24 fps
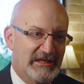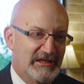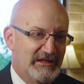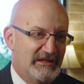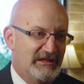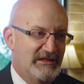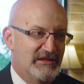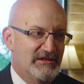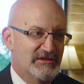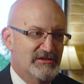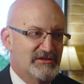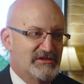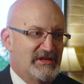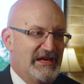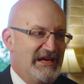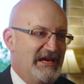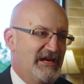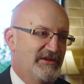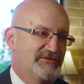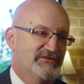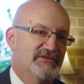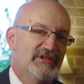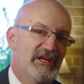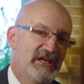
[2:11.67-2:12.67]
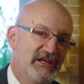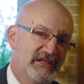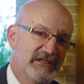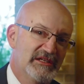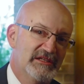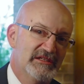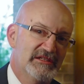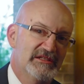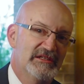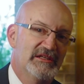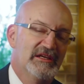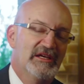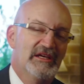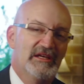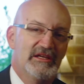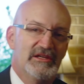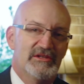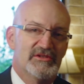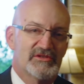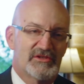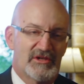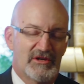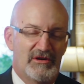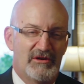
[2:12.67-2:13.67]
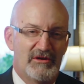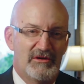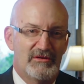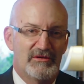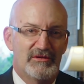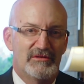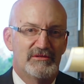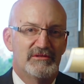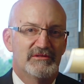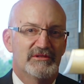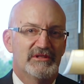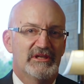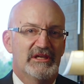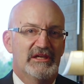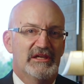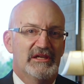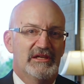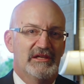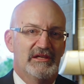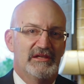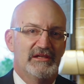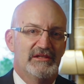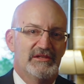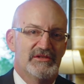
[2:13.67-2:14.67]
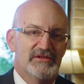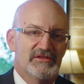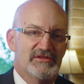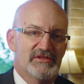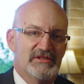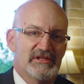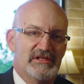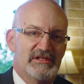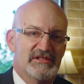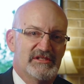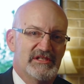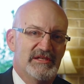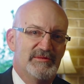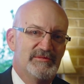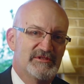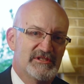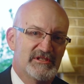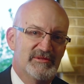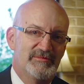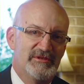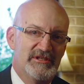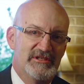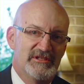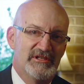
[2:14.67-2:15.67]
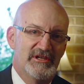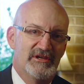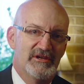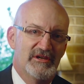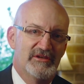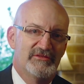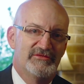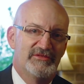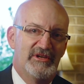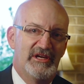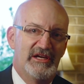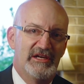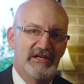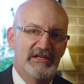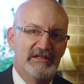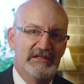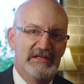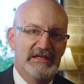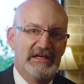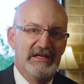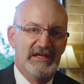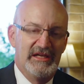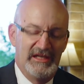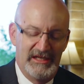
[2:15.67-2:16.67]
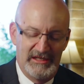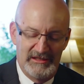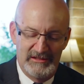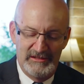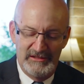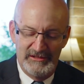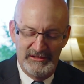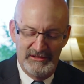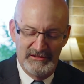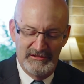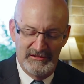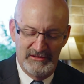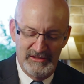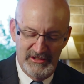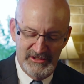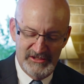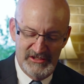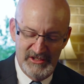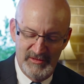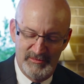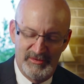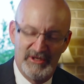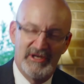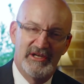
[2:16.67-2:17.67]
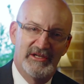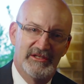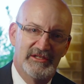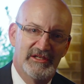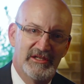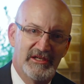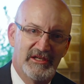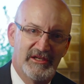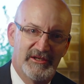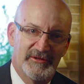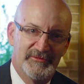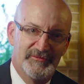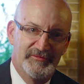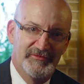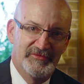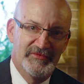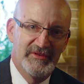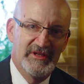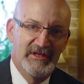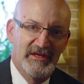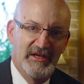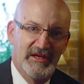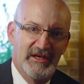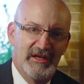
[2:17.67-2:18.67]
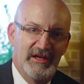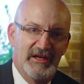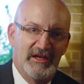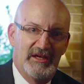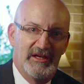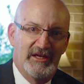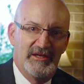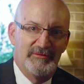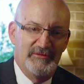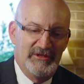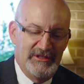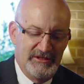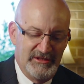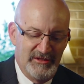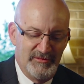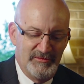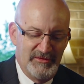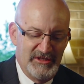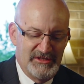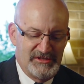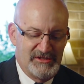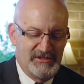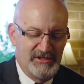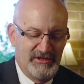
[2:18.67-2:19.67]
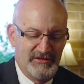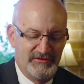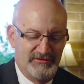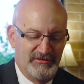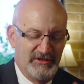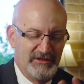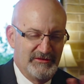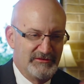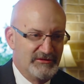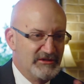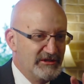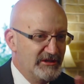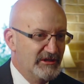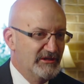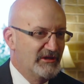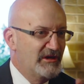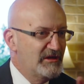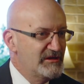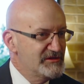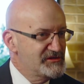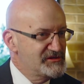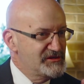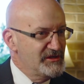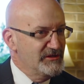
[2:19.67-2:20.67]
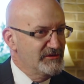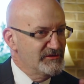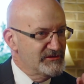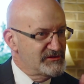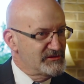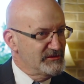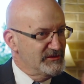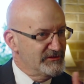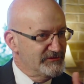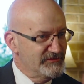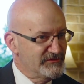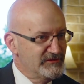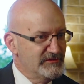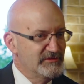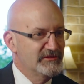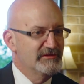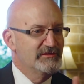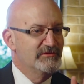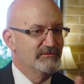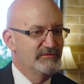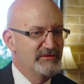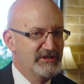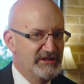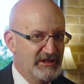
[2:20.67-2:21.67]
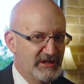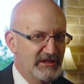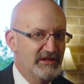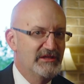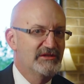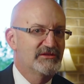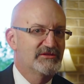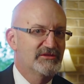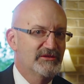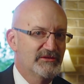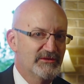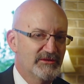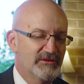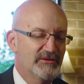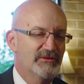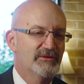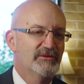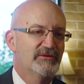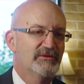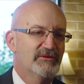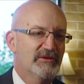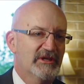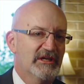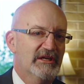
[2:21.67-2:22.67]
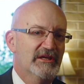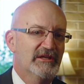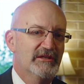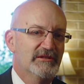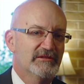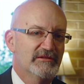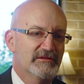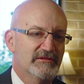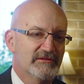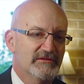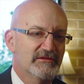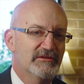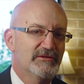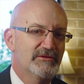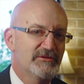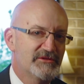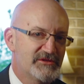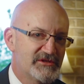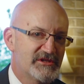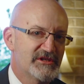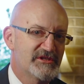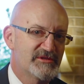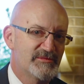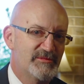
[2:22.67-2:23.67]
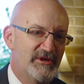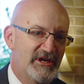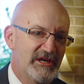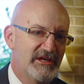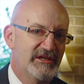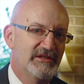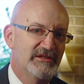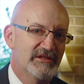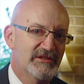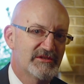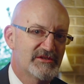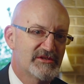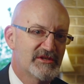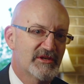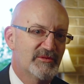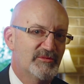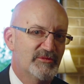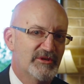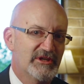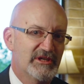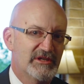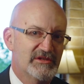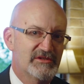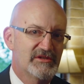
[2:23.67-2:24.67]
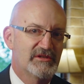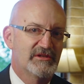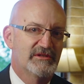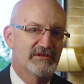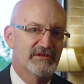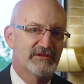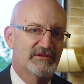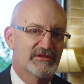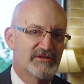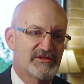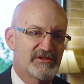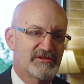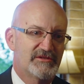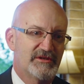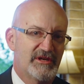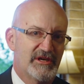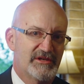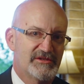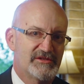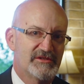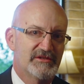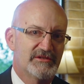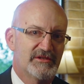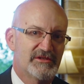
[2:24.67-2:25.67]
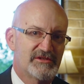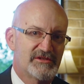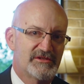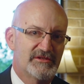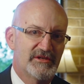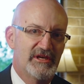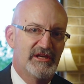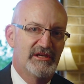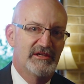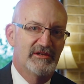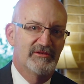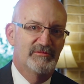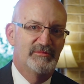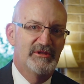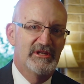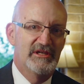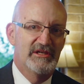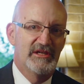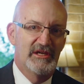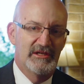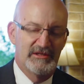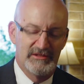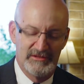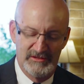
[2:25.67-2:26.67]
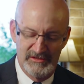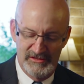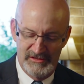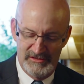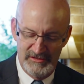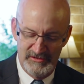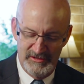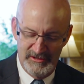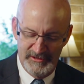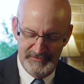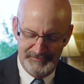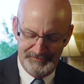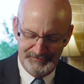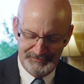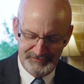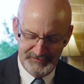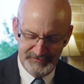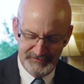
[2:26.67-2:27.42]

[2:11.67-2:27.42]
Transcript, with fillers: And he's half naked, he's cold, he's, he seems to be terrified. And Lear looks upon him um, in the midst of, of Lear also sort of beginning to lose his mind in some ways under the stress and the strain of being out in the storm.